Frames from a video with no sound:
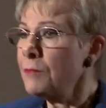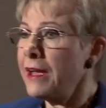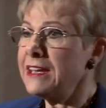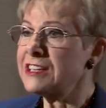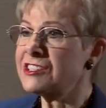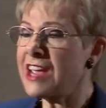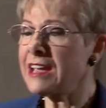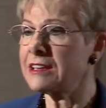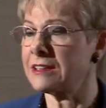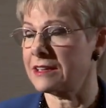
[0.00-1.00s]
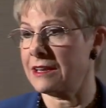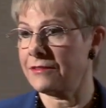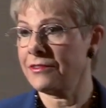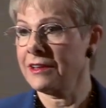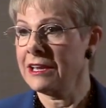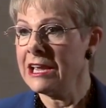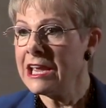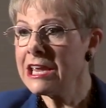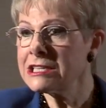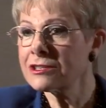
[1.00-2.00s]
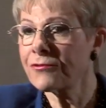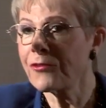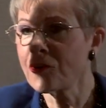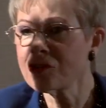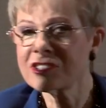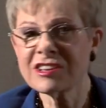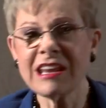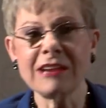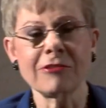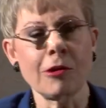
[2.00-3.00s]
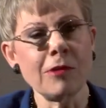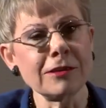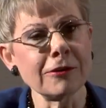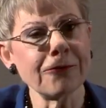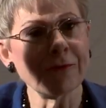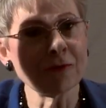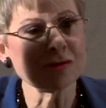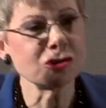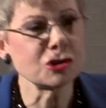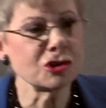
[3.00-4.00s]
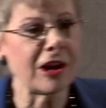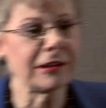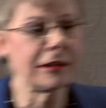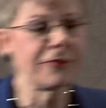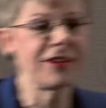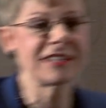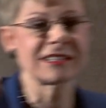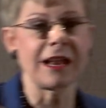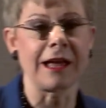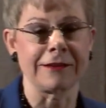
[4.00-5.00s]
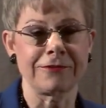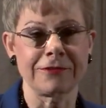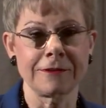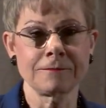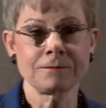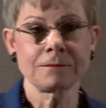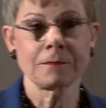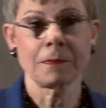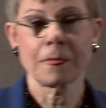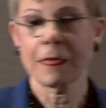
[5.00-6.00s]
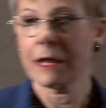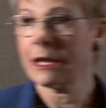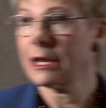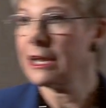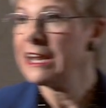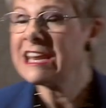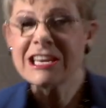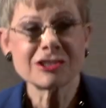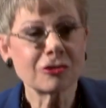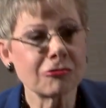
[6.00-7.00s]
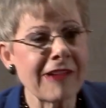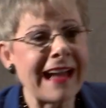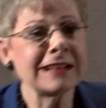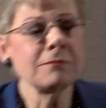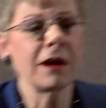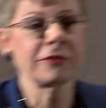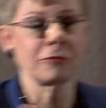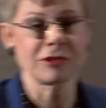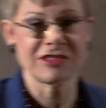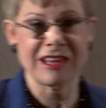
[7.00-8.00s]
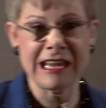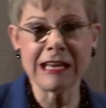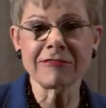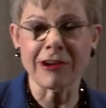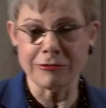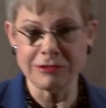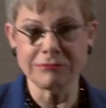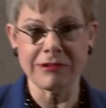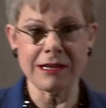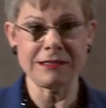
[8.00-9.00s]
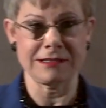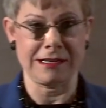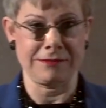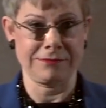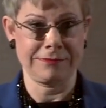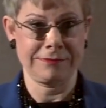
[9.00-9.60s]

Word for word: my executive, his first hero and the first chunk of his life, his grandmother was the hero who raised him.